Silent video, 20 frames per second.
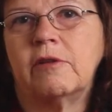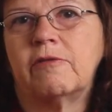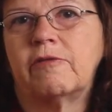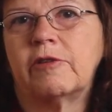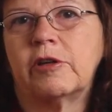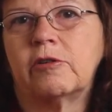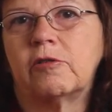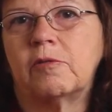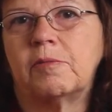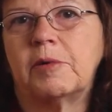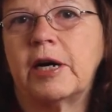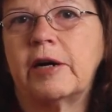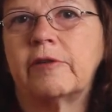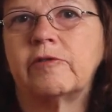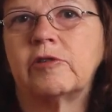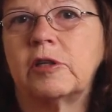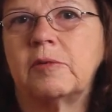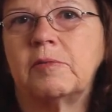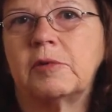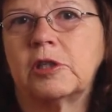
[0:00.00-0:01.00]
federal
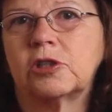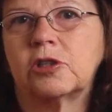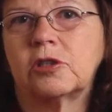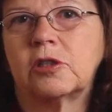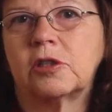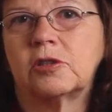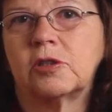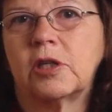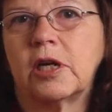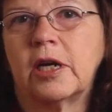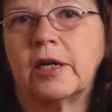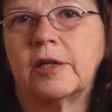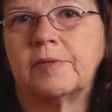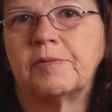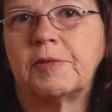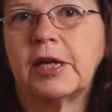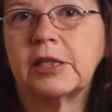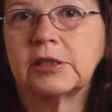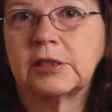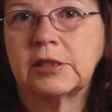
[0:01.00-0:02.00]
poverty measure
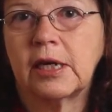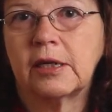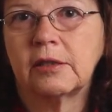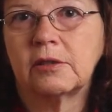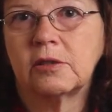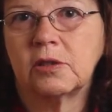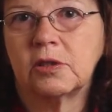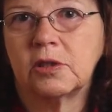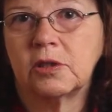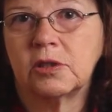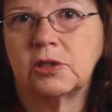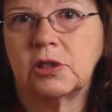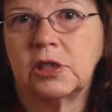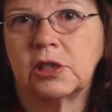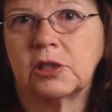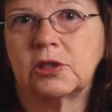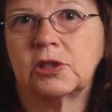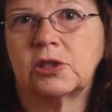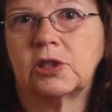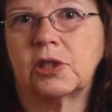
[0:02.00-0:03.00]
has not
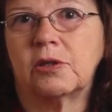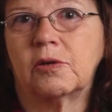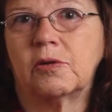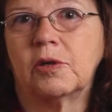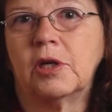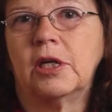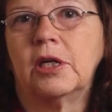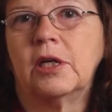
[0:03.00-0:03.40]
done so.